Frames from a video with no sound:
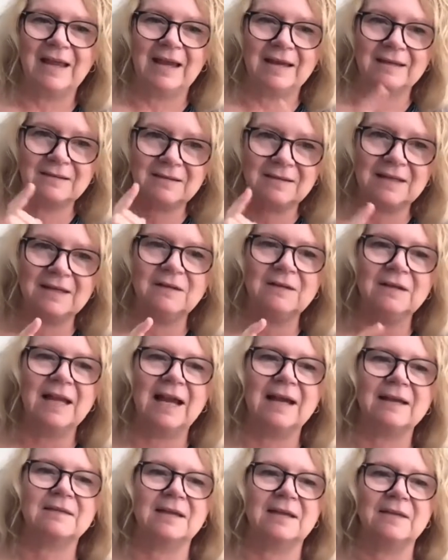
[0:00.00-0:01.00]

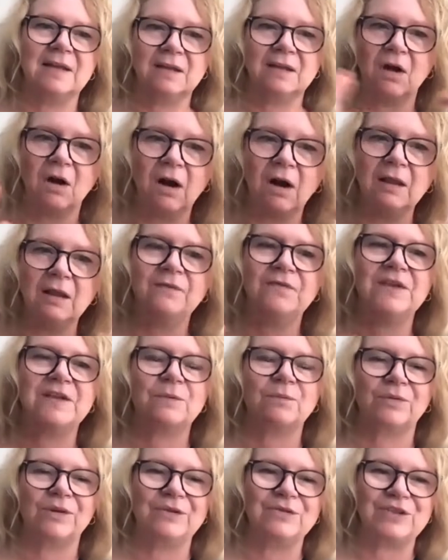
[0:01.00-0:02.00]
that all of
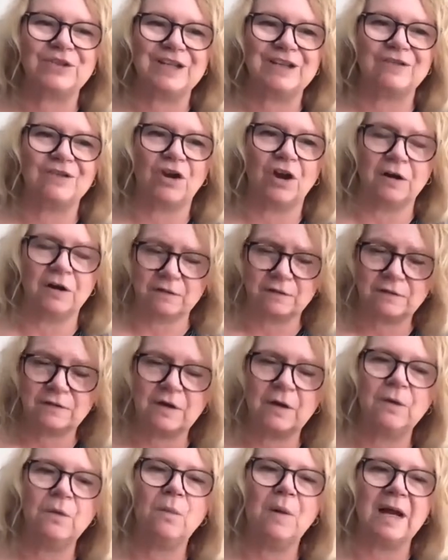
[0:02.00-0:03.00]
these proteins are
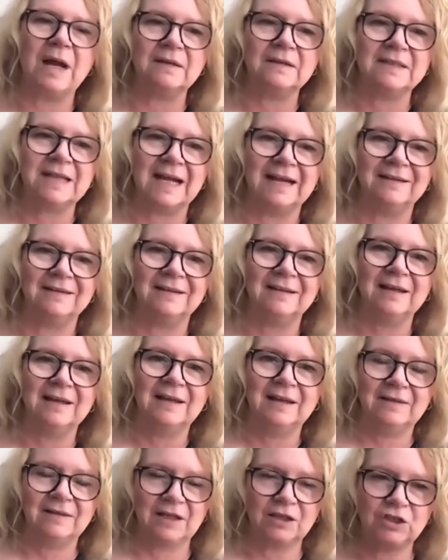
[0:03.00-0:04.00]
so well done
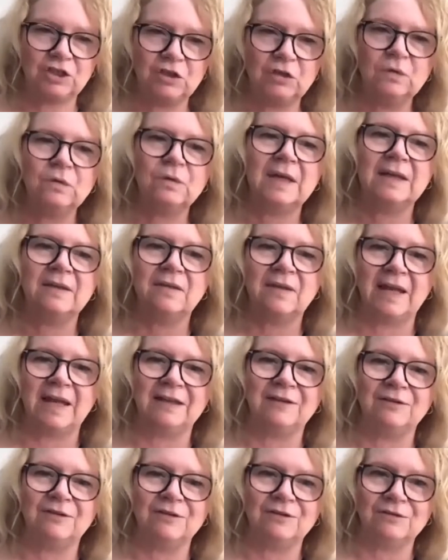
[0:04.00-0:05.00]
that you can
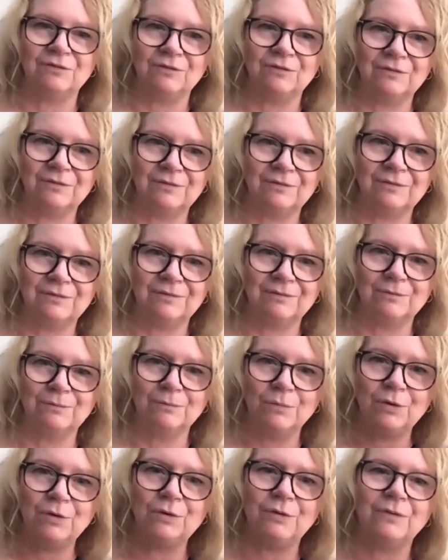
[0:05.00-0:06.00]
then
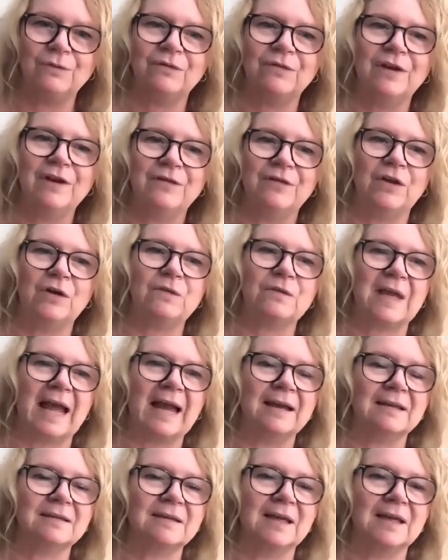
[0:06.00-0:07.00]
move those
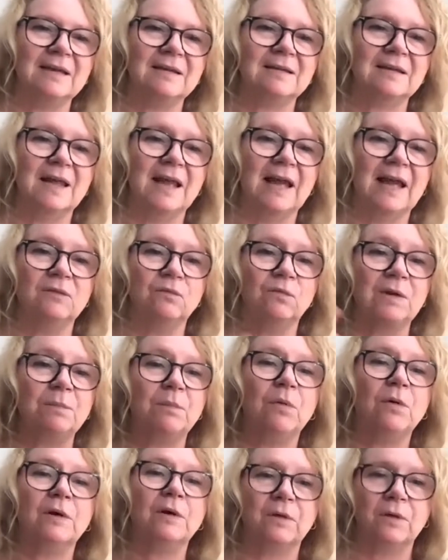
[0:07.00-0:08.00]
assays and
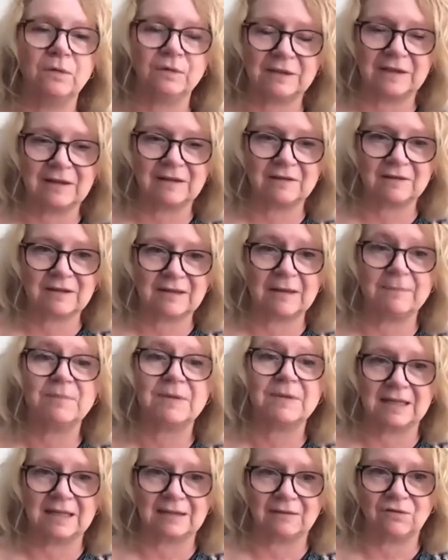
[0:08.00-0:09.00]
report only a
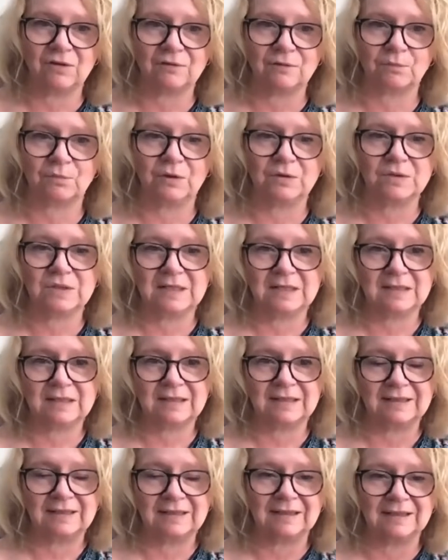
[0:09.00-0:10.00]
subset of those proteins
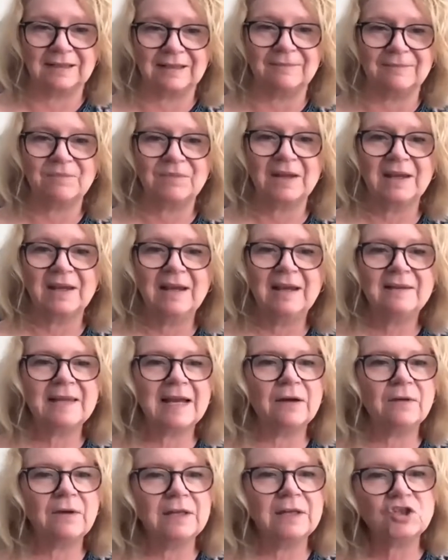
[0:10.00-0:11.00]
clinically.
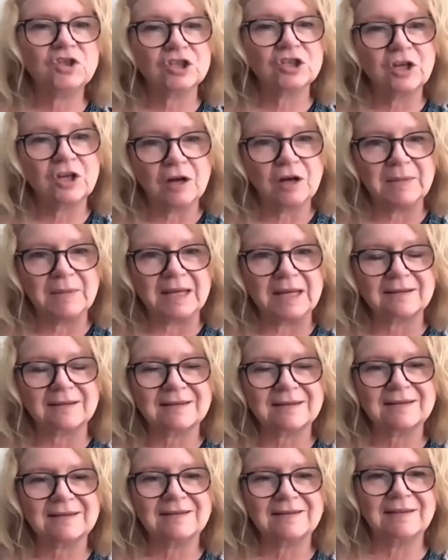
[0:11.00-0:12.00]
Now, in
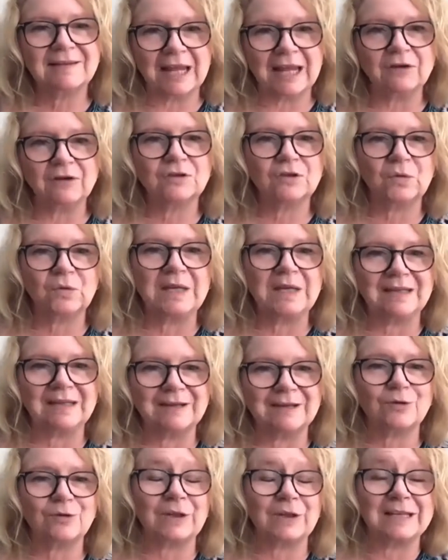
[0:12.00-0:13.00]
genomics, they are doing
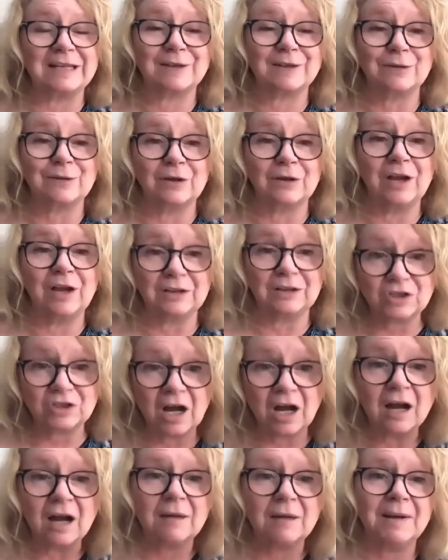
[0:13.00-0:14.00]
this, or at least there's a lot of
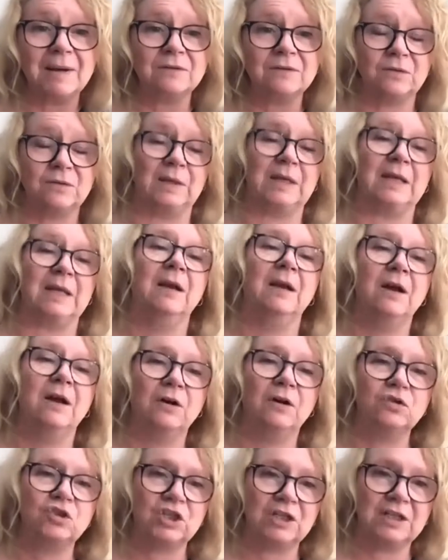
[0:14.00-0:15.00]
talk about doing
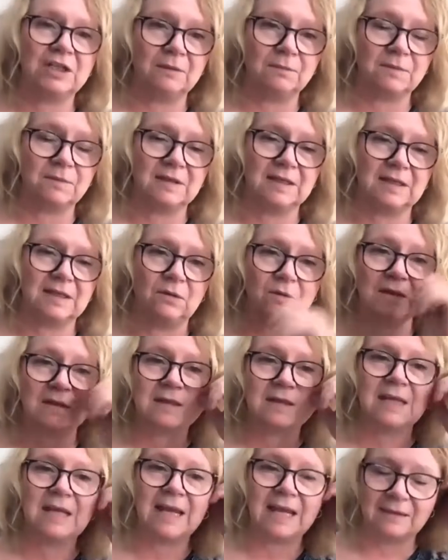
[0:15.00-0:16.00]
whole genome
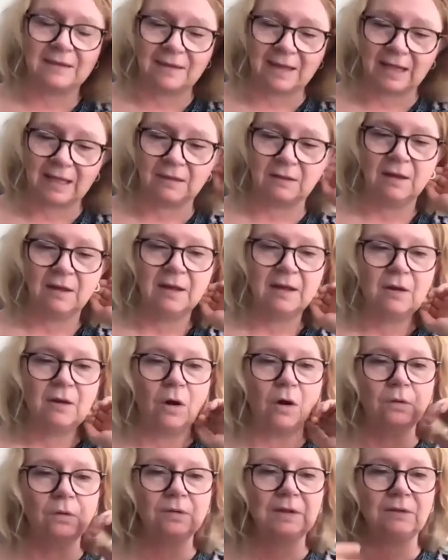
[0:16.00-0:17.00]
sequencing and then
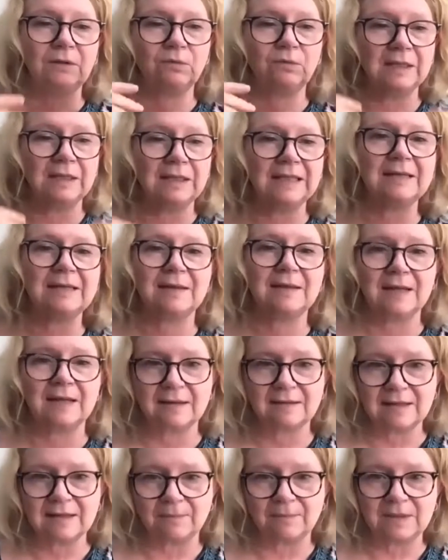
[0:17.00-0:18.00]
only releasing
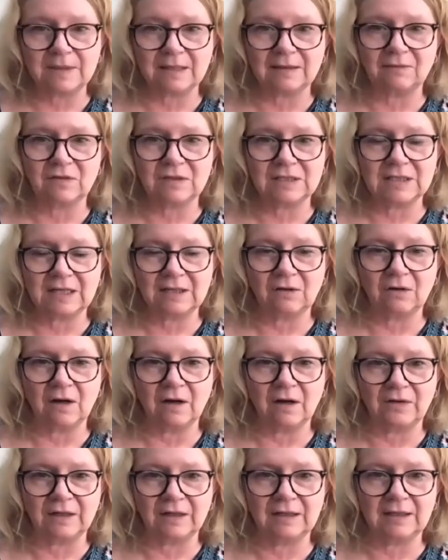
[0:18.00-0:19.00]
a subset of the data
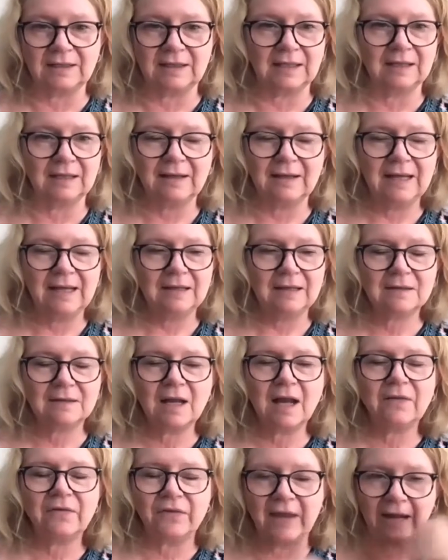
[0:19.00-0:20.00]
on the clinic. It's
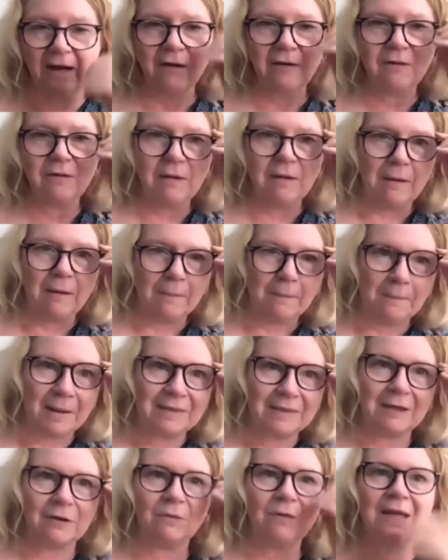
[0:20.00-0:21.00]
not there,
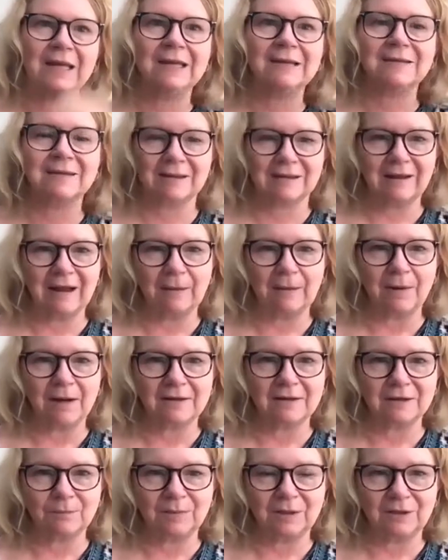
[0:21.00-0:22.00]
but there is a
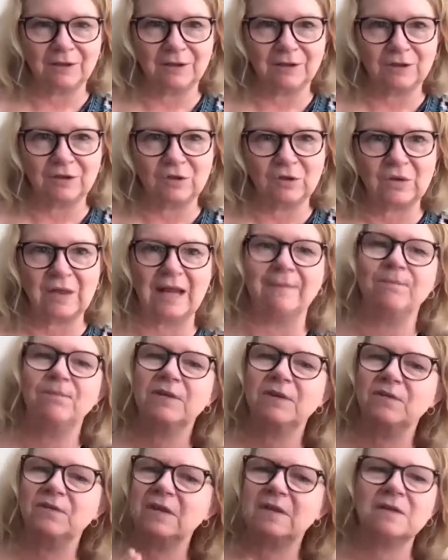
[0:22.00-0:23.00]
possibility to do that.
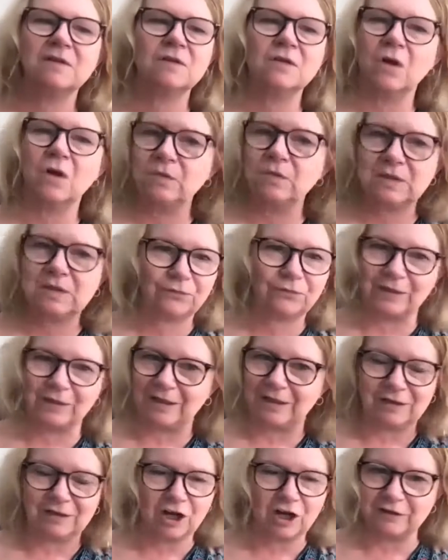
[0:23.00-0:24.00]
So this is no
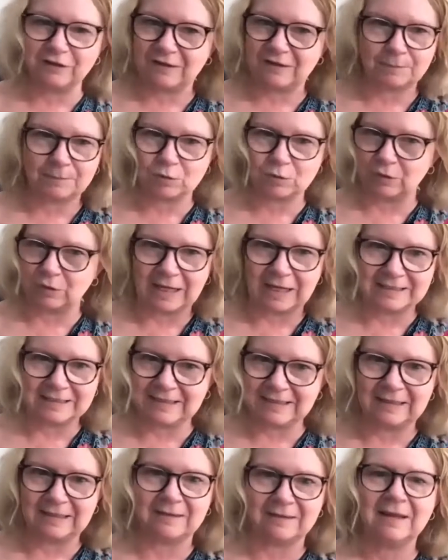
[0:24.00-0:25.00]
different in conceptual
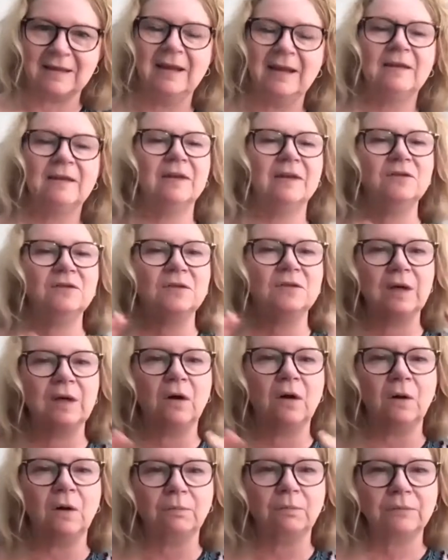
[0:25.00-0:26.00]
ideas than doing
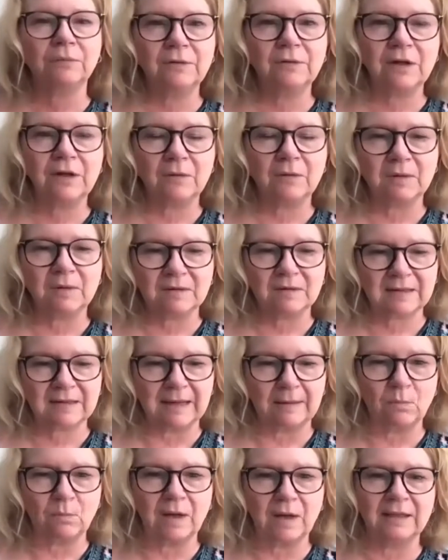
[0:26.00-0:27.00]
a whole proteome on
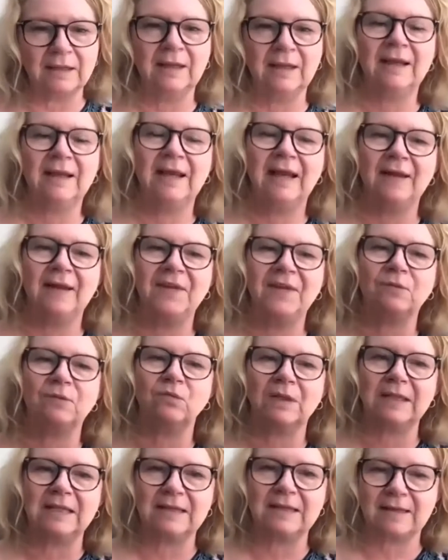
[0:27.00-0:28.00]
someone and then
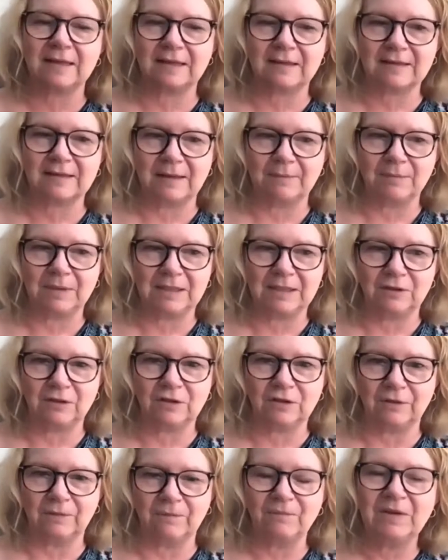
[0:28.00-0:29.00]
releasing a
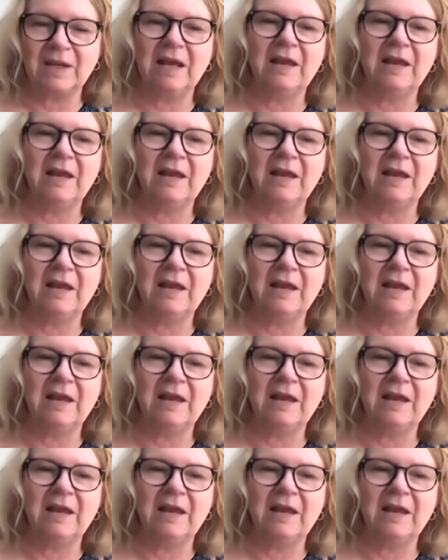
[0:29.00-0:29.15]
subclinical.